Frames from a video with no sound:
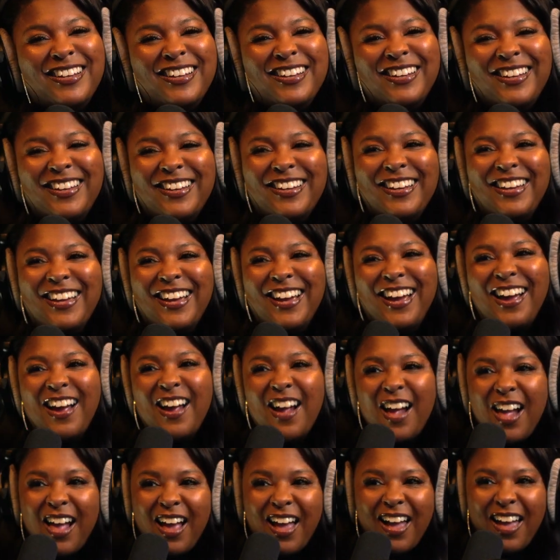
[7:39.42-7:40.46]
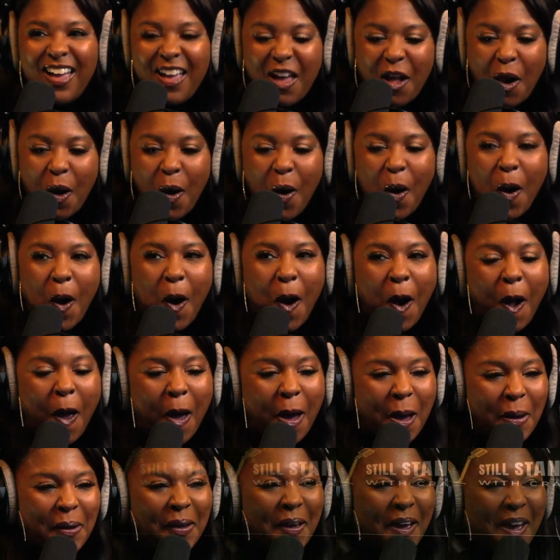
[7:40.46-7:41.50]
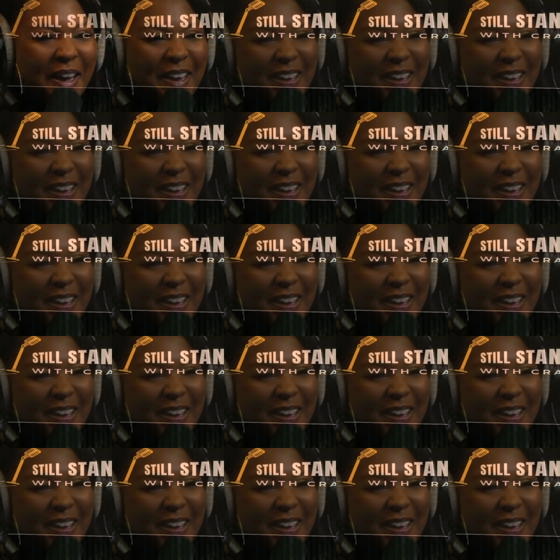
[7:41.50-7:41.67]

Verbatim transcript: you can cuss. Maybe not in church. Okay.